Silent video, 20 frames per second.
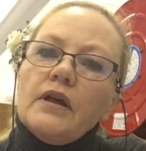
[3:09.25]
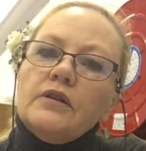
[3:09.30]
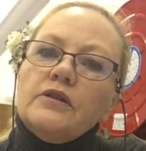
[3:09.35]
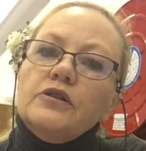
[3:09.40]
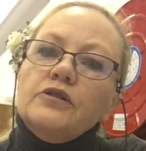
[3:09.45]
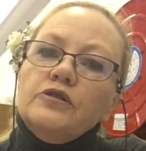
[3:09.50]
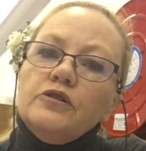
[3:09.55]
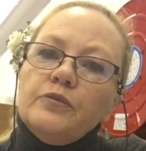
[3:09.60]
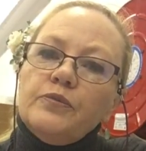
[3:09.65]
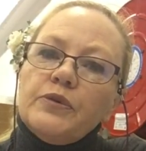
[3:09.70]

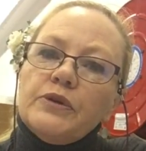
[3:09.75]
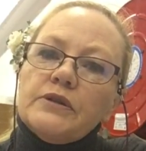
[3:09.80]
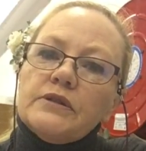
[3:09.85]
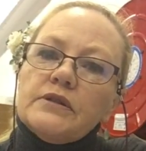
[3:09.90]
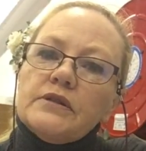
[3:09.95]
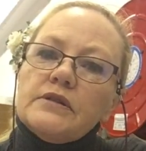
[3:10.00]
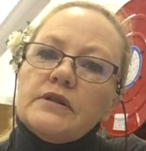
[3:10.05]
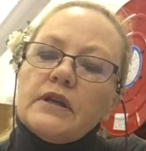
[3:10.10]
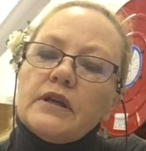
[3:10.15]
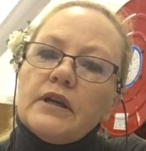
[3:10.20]
The new
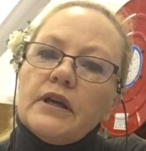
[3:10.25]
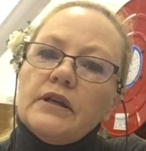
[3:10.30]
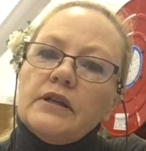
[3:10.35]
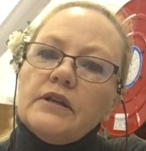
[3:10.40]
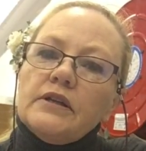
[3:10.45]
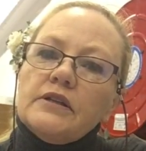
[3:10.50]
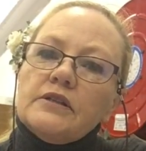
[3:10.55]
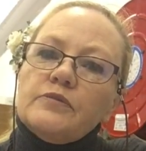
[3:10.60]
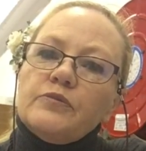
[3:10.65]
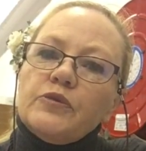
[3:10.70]
printers that
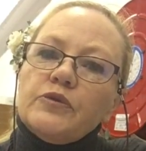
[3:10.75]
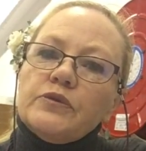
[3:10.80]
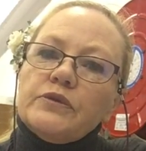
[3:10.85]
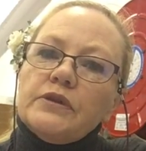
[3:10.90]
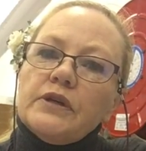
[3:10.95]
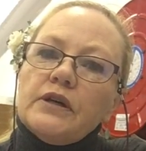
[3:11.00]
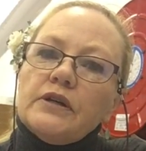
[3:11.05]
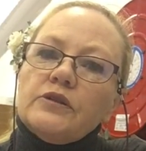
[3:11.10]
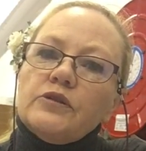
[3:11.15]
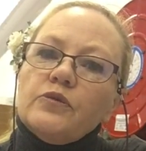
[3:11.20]
Canon has
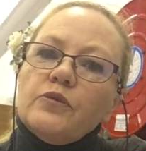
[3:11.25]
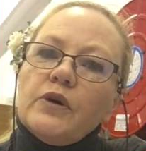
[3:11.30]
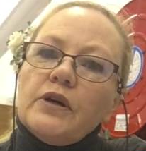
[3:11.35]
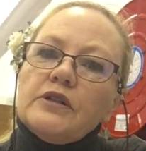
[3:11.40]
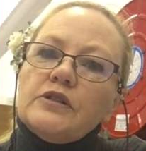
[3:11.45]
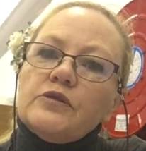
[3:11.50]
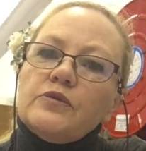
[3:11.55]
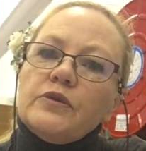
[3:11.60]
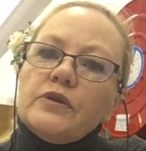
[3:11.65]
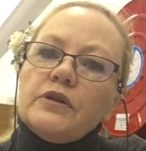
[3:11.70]
brought out, the
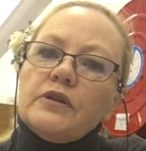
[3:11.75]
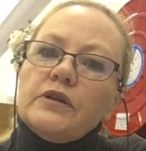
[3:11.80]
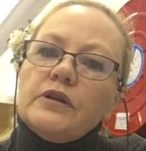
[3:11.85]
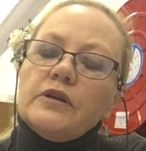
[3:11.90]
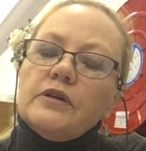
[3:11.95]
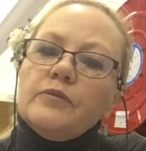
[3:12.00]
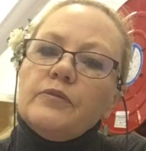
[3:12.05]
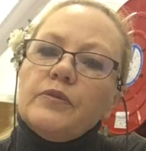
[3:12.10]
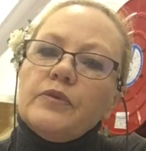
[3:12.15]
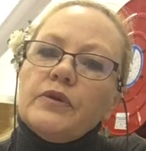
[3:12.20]
ones with
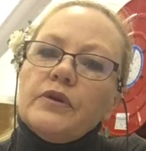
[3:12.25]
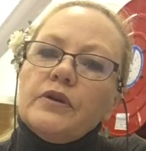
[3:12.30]
that